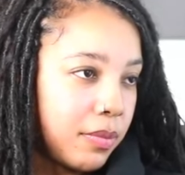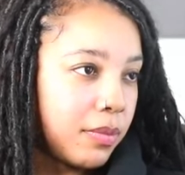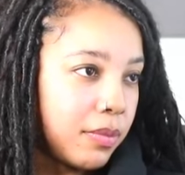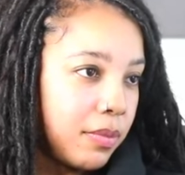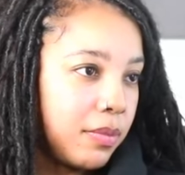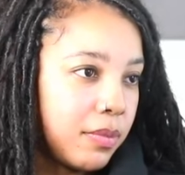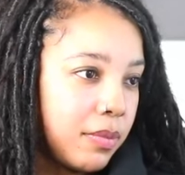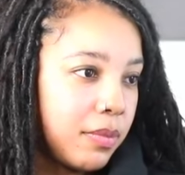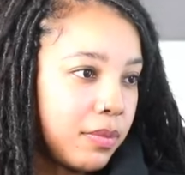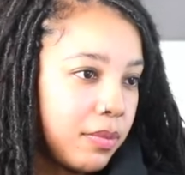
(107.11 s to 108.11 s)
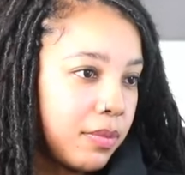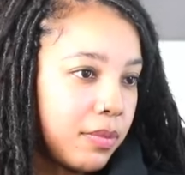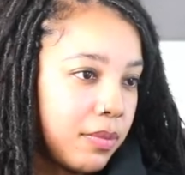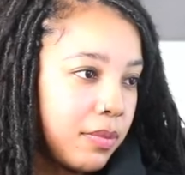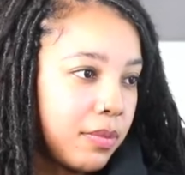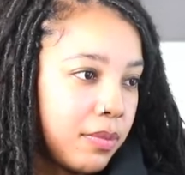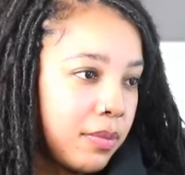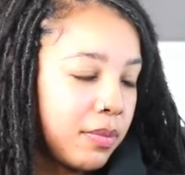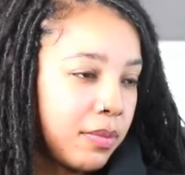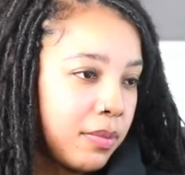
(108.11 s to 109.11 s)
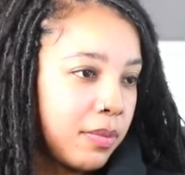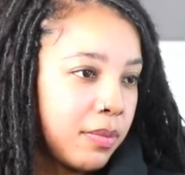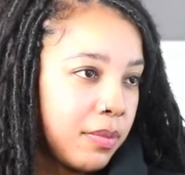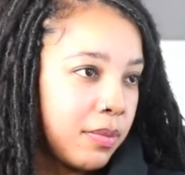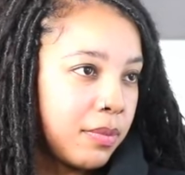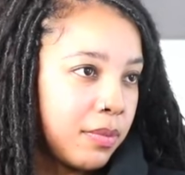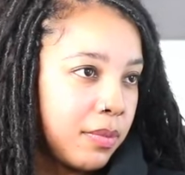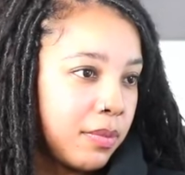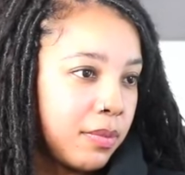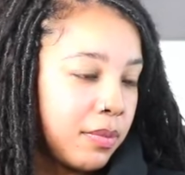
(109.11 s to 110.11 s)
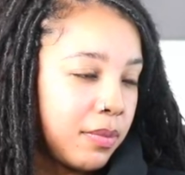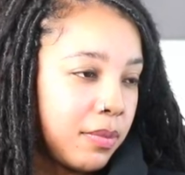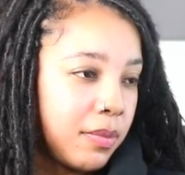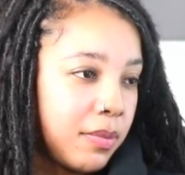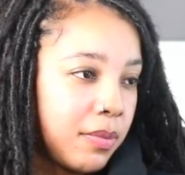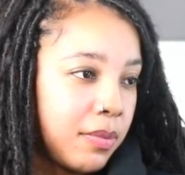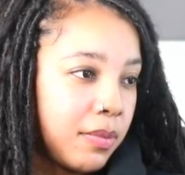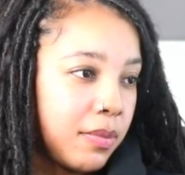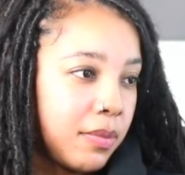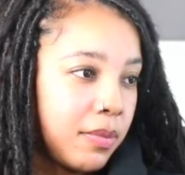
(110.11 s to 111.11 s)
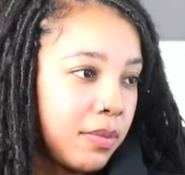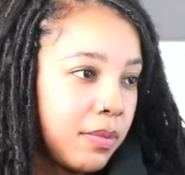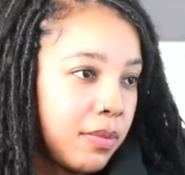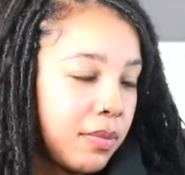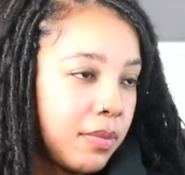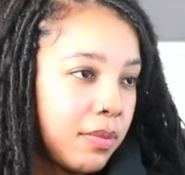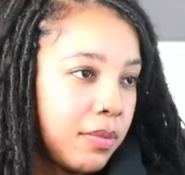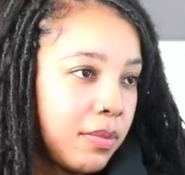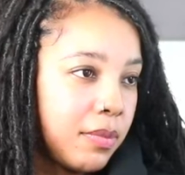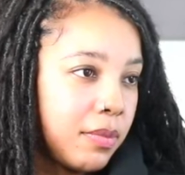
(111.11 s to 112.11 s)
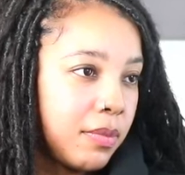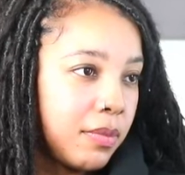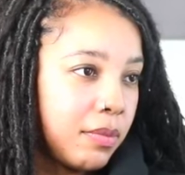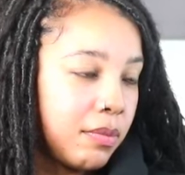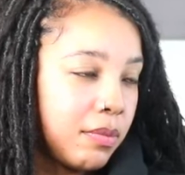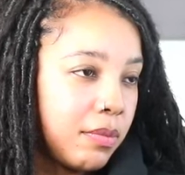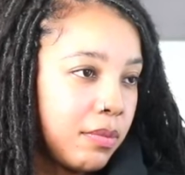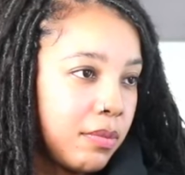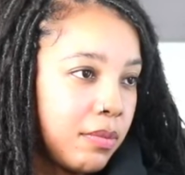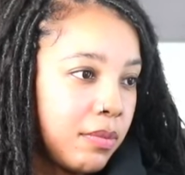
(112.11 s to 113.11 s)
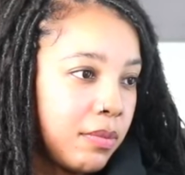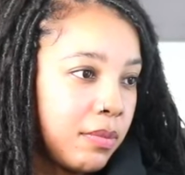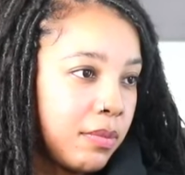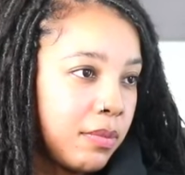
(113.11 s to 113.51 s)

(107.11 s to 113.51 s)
[no speech]